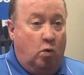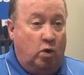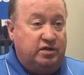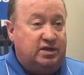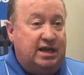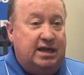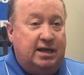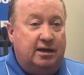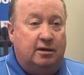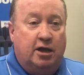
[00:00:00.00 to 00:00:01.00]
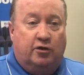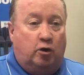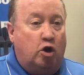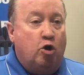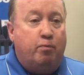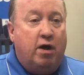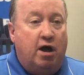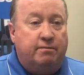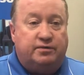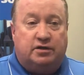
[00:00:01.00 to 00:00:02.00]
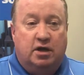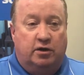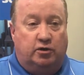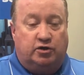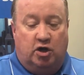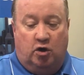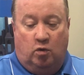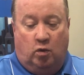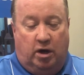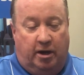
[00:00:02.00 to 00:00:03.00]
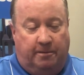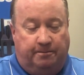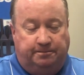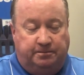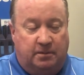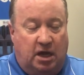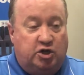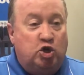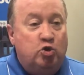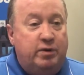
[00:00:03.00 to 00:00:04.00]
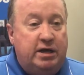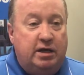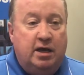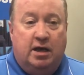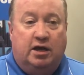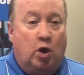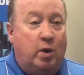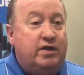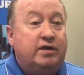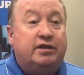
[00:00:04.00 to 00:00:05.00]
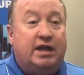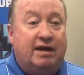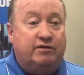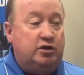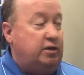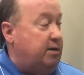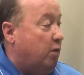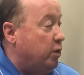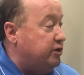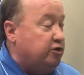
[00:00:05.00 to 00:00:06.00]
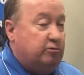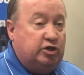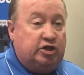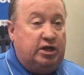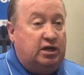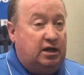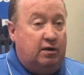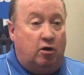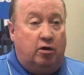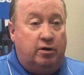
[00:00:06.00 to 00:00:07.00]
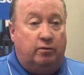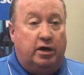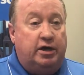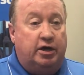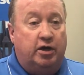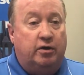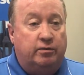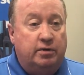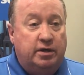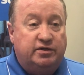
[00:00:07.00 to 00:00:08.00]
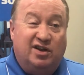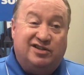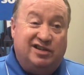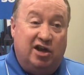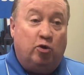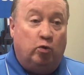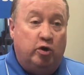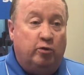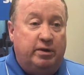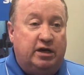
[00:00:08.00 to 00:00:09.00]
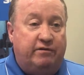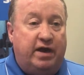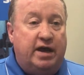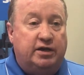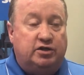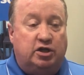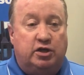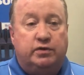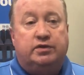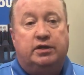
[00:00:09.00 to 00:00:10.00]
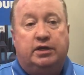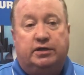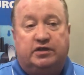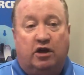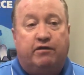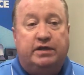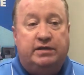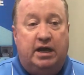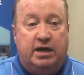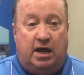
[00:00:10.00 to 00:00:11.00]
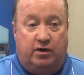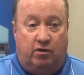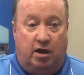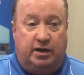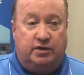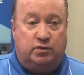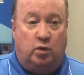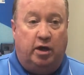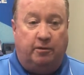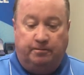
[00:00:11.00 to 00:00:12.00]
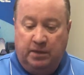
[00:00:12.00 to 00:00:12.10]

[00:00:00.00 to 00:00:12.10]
once they get it, there are no pumps, there's no tubing, no anything that they have to do. They bolt it to their machine and they are already ready to go. So that's the other real big advantage to using the self-contained hydraulic as well.